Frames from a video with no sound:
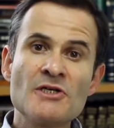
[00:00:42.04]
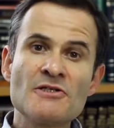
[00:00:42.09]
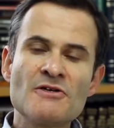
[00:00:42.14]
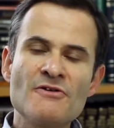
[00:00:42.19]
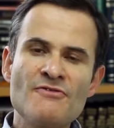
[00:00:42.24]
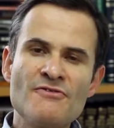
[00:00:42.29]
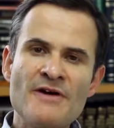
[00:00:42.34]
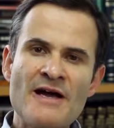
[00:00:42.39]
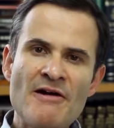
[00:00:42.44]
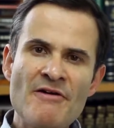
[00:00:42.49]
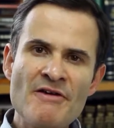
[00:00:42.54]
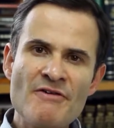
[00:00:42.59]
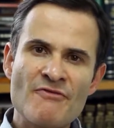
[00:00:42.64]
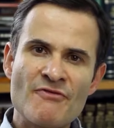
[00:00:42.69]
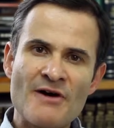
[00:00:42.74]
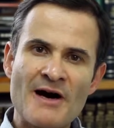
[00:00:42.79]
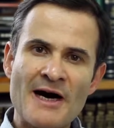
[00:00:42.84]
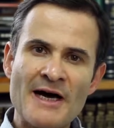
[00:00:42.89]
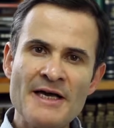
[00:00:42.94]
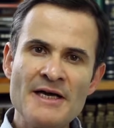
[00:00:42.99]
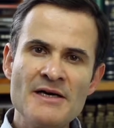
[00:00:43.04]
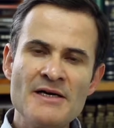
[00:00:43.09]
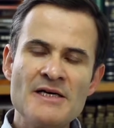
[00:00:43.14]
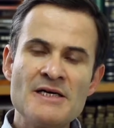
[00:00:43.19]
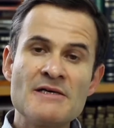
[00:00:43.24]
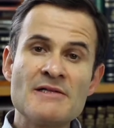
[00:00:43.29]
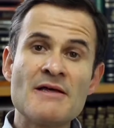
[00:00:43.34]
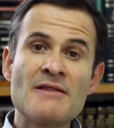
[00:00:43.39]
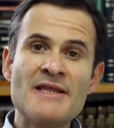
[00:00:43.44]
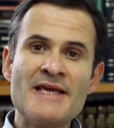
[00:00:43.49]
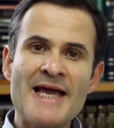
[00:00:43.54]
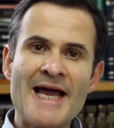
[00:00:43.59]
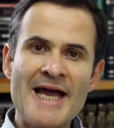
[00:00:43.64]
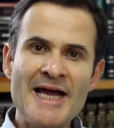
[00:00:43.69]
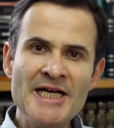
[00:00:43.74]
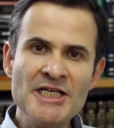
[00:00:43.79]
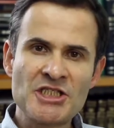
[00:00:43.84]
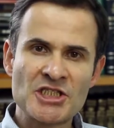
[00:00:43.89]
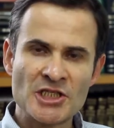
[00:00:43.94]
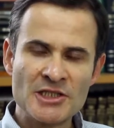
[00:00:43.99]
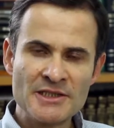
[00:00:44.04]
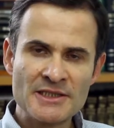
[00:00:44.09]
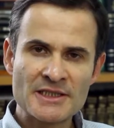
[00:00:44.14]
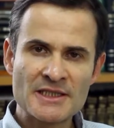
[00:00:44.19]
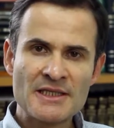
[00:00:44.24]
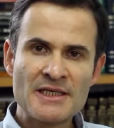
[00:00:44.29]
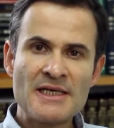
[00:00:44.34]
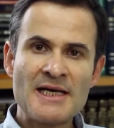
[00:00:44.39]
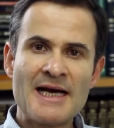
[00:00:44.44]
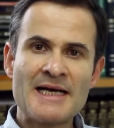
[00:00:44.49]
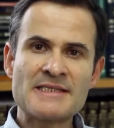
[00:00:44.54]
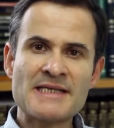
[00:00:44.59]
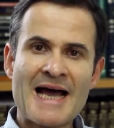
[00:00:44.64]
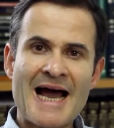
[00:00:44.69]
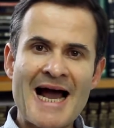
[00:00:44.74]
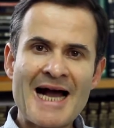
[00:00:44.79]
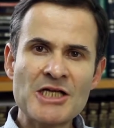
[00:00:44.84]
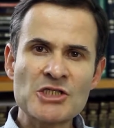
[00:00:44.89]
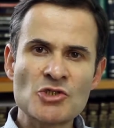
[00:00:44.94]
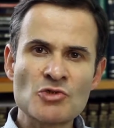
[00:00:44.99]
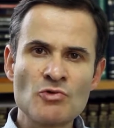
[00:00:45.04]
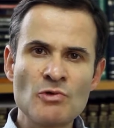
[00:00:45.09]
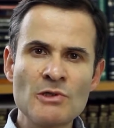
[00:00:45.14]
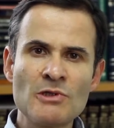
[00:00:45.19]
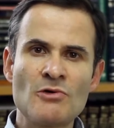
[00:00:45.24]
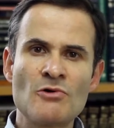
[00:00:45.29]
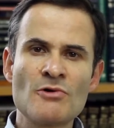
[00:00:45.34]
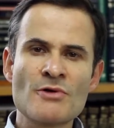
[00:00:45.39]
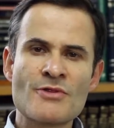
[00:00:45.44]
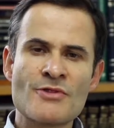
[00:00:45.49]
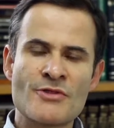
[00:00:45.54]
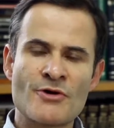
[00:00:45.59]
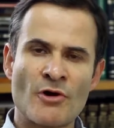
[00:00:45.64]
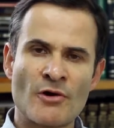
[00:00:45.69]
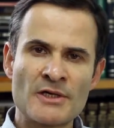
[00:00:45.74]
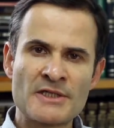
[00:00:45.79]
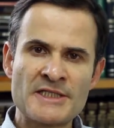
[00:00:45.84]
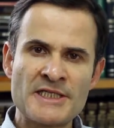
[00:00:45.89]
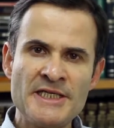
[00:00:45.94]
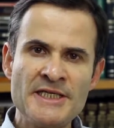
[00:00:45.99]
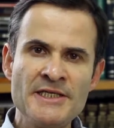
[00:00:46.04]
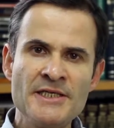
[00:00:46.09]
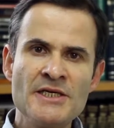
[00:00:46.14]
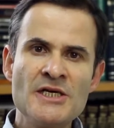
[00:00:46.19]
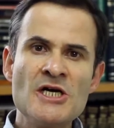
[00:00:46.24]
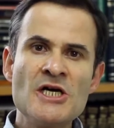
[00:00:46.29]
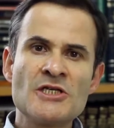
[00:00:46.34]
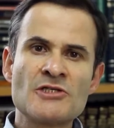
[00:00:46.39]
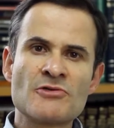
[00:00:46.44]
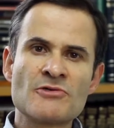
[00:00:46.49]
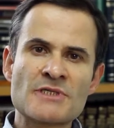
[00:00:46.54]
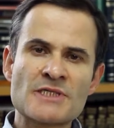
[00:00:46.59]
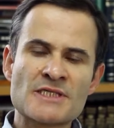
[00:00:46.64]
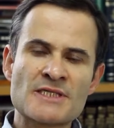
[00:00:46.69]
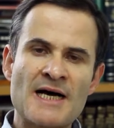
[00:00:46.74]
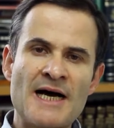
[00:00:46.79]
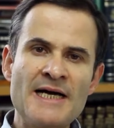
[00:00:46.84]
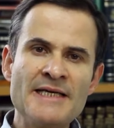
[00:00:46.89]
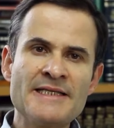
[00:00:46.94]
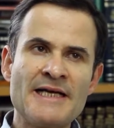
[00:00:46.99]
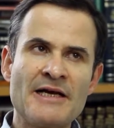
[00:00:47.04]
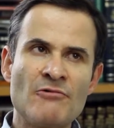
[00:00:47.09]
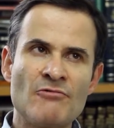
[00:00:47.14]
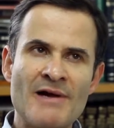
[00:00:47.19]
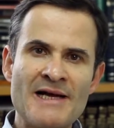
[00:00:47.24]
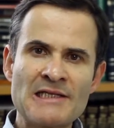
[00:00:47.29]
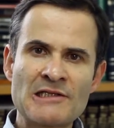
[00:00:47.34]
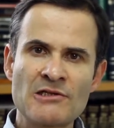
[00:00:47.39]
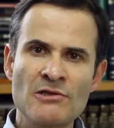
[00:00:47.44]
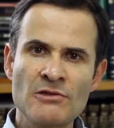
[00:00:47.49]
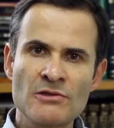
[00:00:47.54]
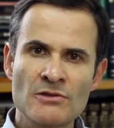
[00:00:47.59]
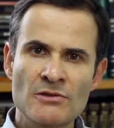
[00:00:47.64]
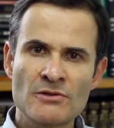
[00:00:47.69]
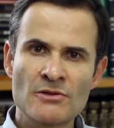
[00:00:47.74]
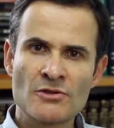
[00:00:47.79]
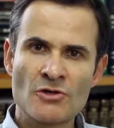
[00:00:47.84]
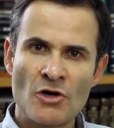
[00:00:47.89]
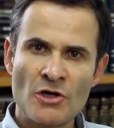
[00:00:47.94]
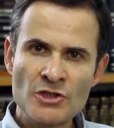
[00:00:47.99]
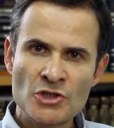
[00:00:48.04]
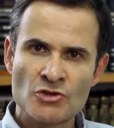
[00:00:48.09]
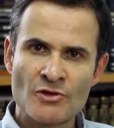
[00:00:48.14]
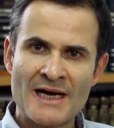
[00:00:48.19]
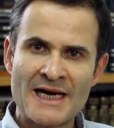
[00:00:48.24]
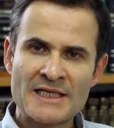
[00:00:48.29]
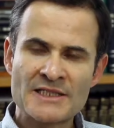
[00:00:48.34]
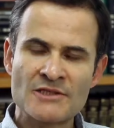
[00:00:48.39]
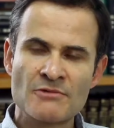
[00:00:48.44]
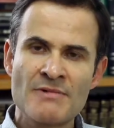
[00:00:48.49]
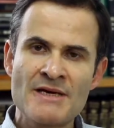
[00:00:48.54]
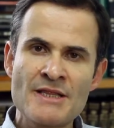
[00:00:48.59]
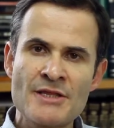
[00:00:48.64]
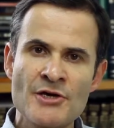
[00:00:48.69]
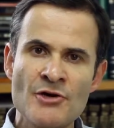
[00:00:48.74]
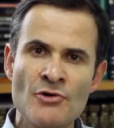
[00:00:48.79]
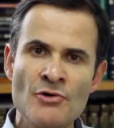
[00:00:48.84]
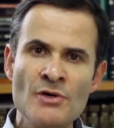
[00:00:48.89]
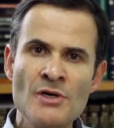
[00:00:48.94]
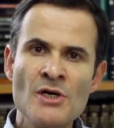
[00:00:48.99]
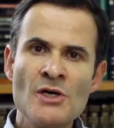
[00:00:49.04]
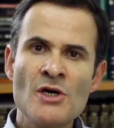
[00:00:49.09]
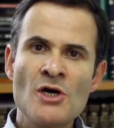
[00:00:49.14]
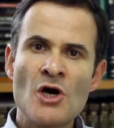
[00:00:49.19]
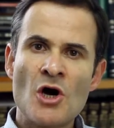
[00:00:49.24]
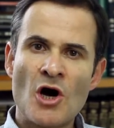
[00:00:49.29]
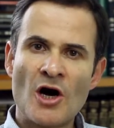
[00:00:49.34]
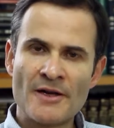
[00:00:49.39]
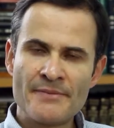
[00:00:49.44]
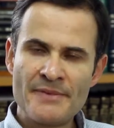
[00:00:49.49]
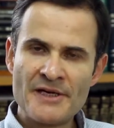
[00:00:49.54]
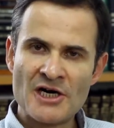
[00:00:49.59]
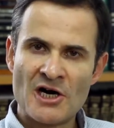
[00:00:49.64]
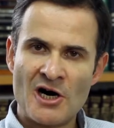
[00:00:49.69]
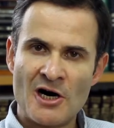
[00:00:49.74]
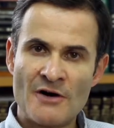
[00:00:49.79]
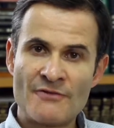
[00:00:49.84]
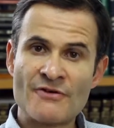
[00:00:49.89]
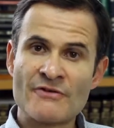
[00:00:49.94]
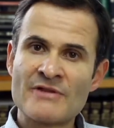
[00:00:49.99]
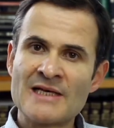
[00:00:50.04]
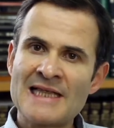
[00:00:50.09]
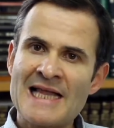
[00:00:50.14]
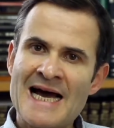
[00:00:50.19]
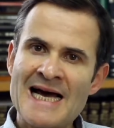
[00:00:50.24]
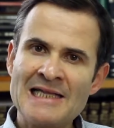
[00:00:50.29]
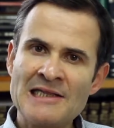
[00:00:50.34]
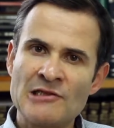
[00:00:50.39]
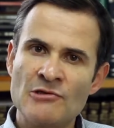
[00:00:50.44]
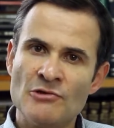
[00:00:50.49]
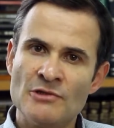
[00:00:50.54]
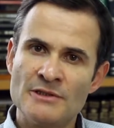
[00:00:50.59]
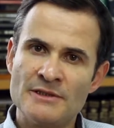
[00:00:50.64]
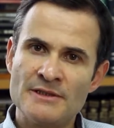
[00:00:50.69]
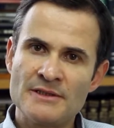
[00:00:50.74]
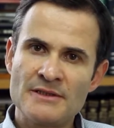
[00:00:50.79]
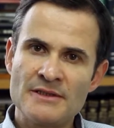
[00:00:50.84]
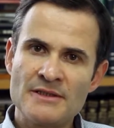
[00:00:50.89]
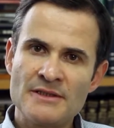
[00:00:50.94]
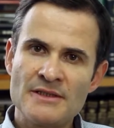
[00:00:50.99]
to verify that the agent has actual authority to sign a rental contract with you on behalf of the landlord.